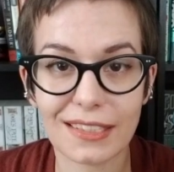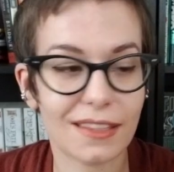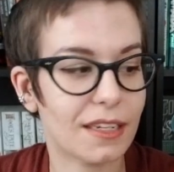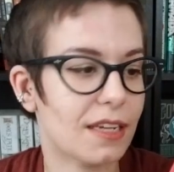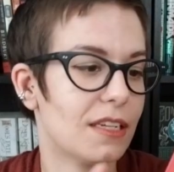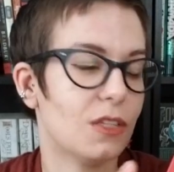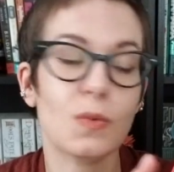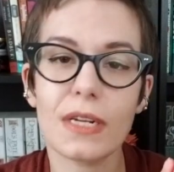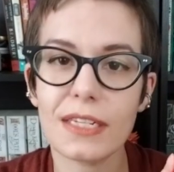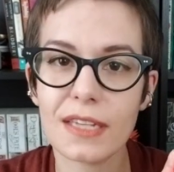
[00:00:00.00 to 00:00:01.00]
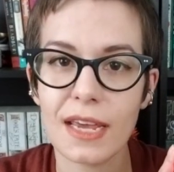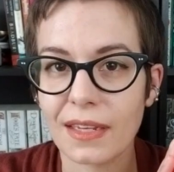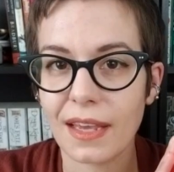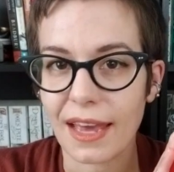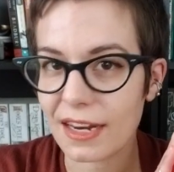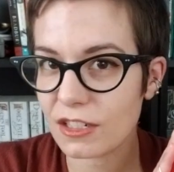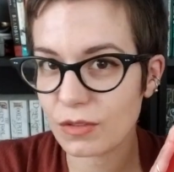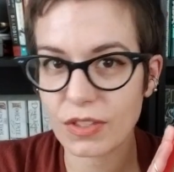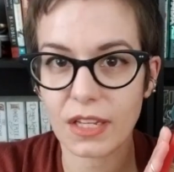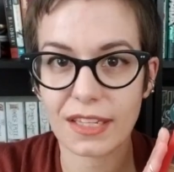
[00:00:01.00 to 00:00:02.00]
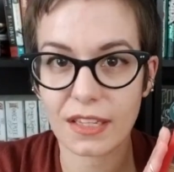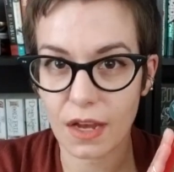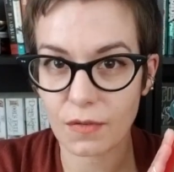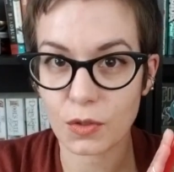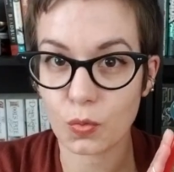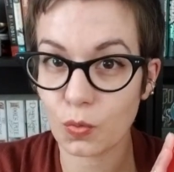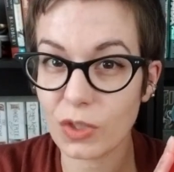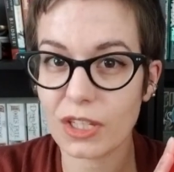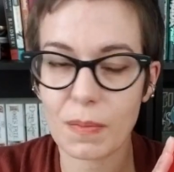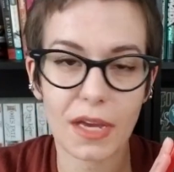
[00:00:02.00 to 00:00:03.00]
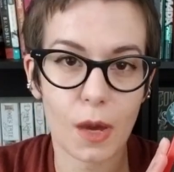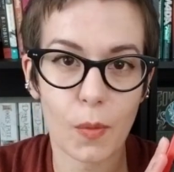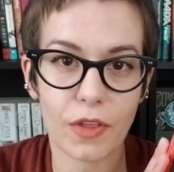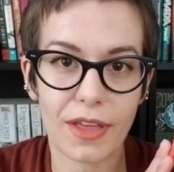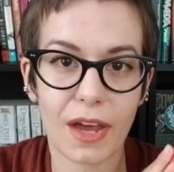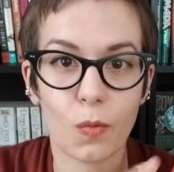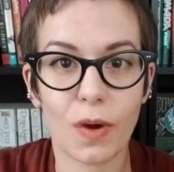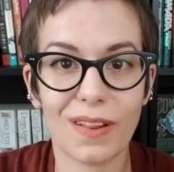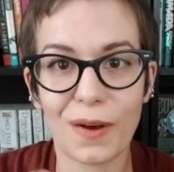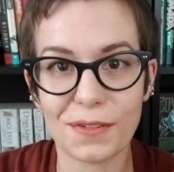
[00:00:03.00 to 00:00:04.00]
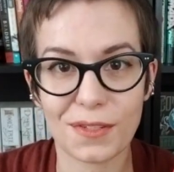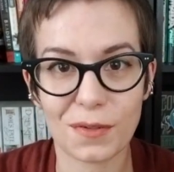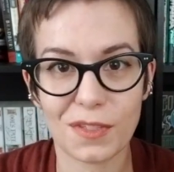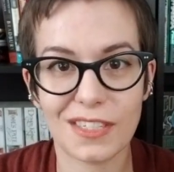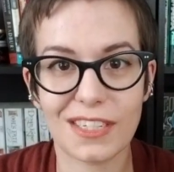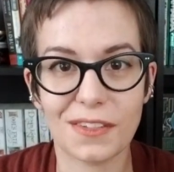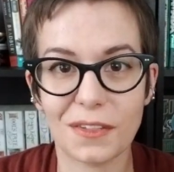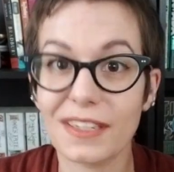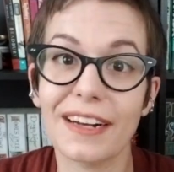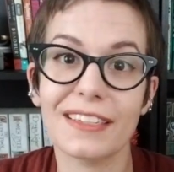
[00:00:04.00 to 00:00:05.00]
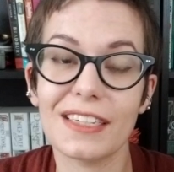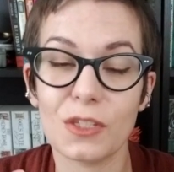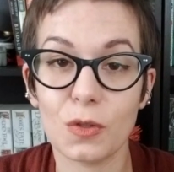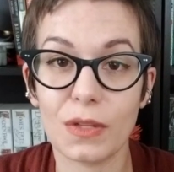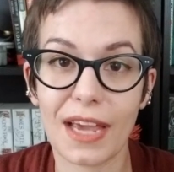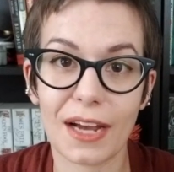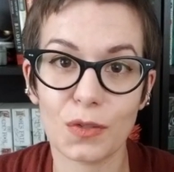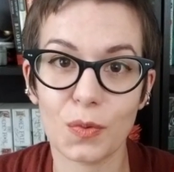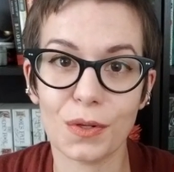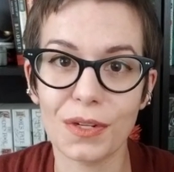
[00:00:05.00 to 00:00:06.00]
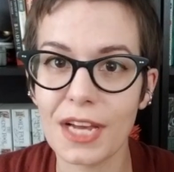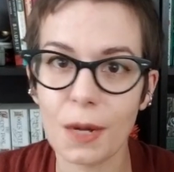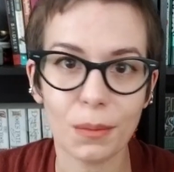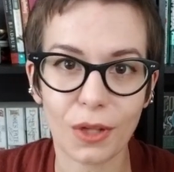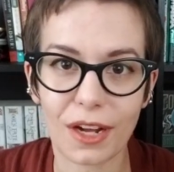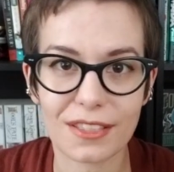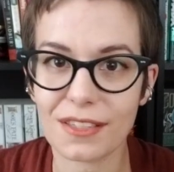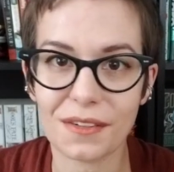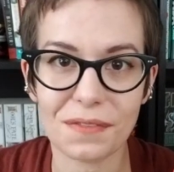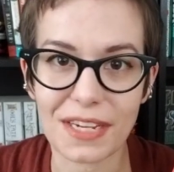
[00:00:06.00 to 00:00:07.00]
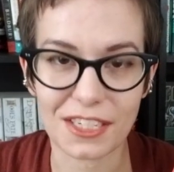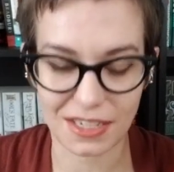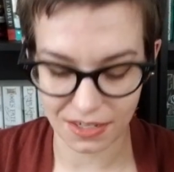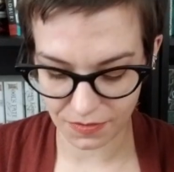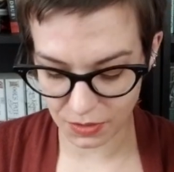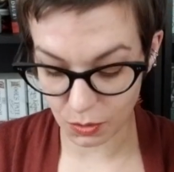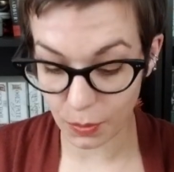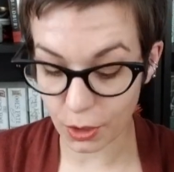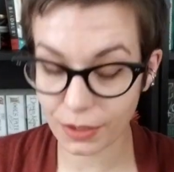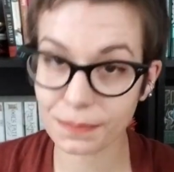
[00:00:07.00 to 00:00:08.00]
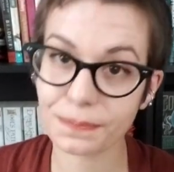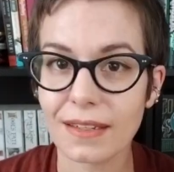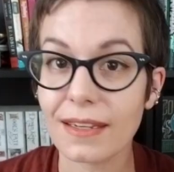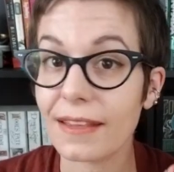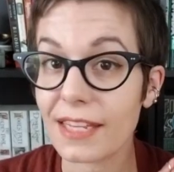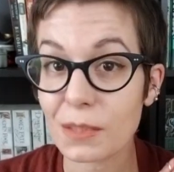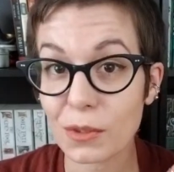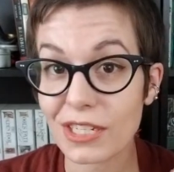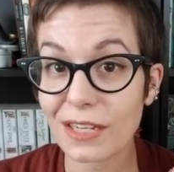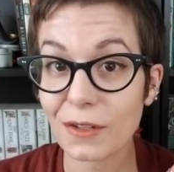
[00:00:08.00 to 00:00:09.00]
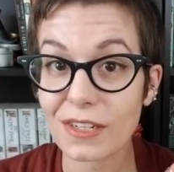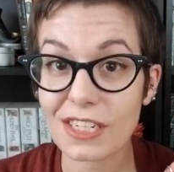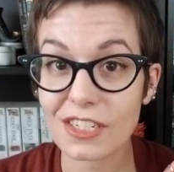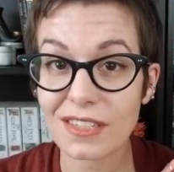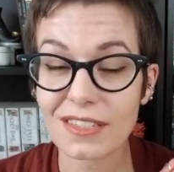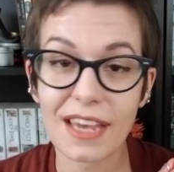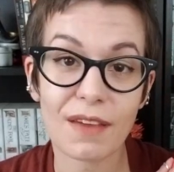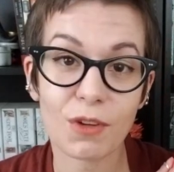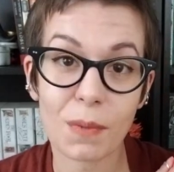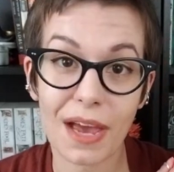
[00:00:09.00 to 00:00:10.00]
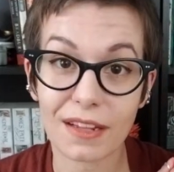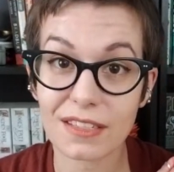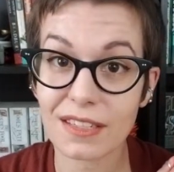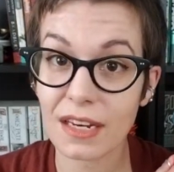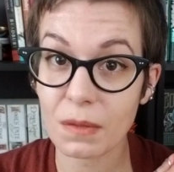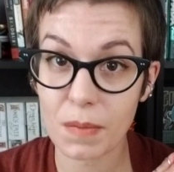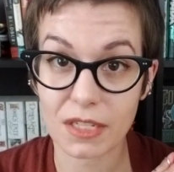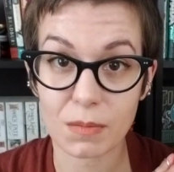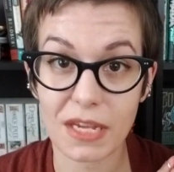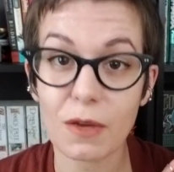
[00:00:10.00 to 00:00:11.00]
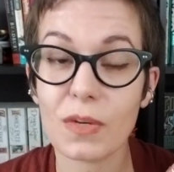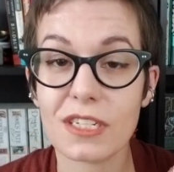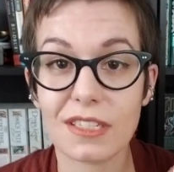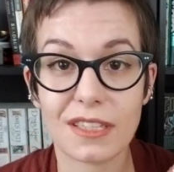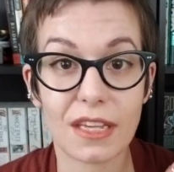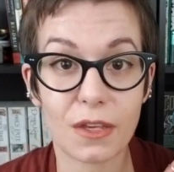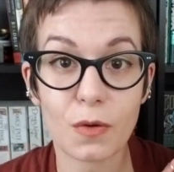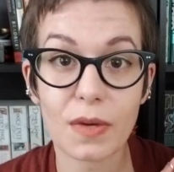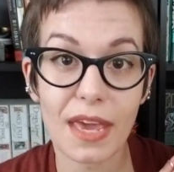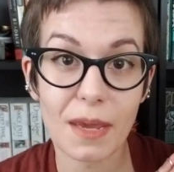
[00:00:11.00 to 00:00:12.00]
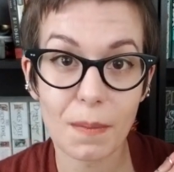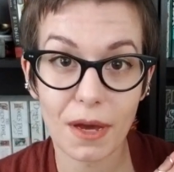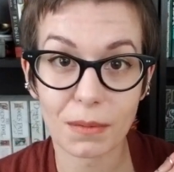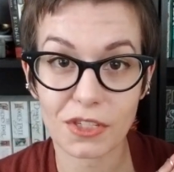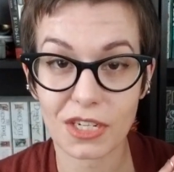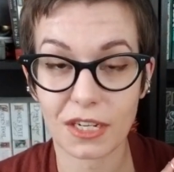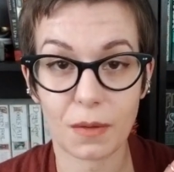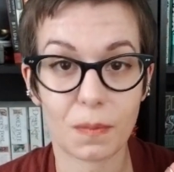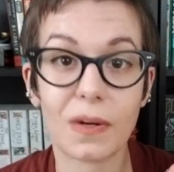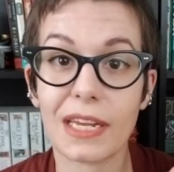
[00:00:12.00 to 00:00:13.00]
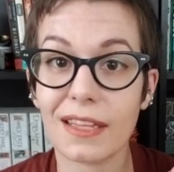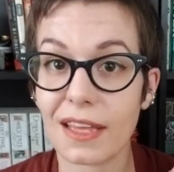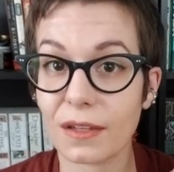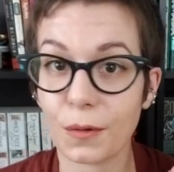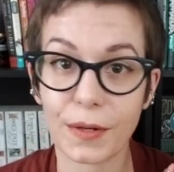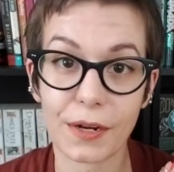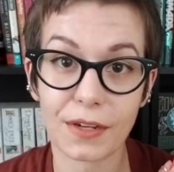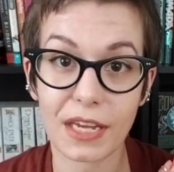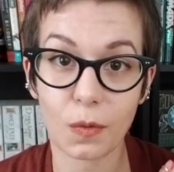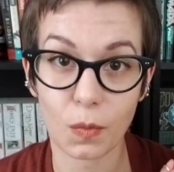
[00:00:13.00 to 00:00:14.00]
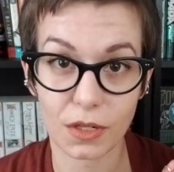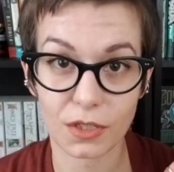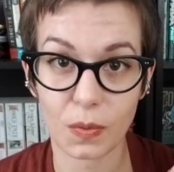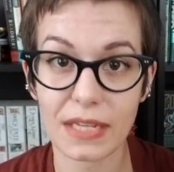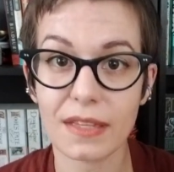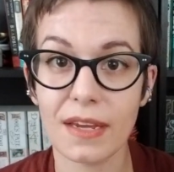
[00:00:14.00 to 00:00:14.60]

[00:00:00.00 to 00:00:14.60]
in the 1920s, and I just feel like the covers really pick up on that while also still connecting to the actual plots of each individual book. These particular editions came from Allison Busbee, which is the UK publishing company that Lori R. King works with,